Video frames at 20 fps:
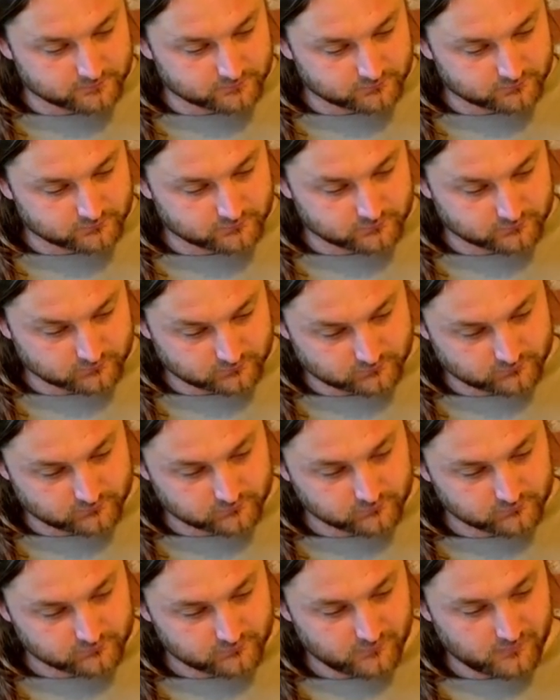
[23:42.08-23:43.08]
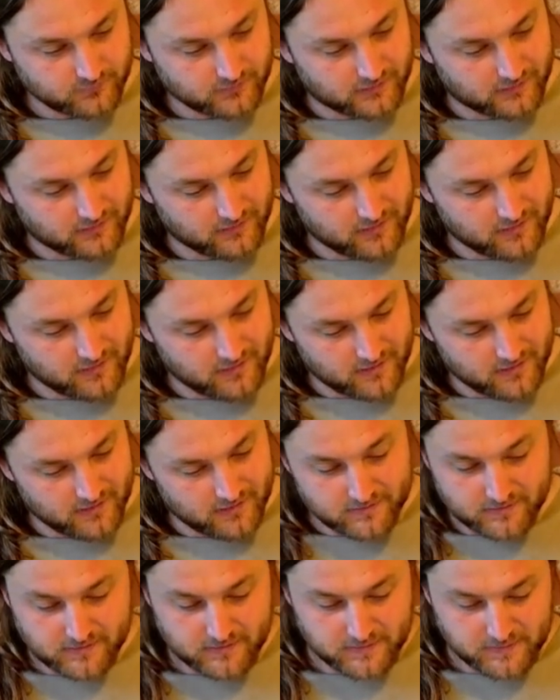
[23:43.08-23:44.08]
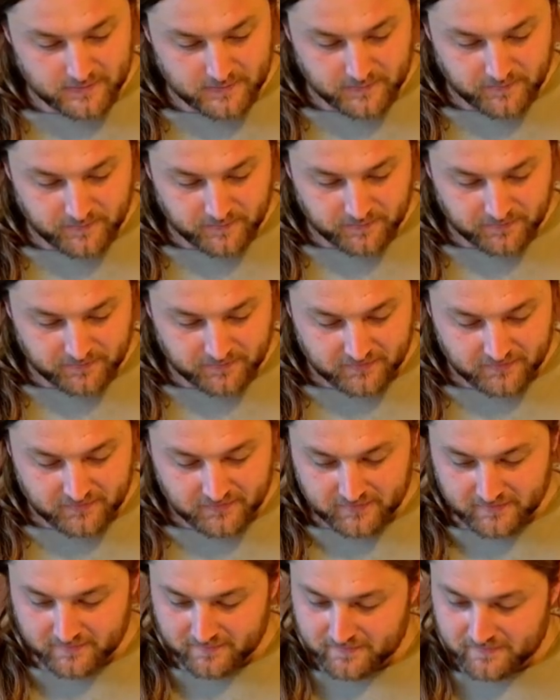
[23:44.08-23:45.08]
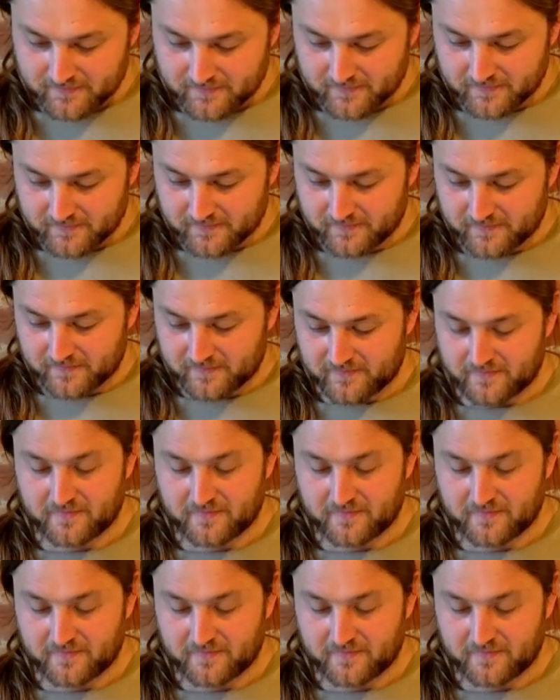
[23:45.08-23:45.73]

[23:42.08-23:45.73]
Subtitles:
No one is speaking in this clip.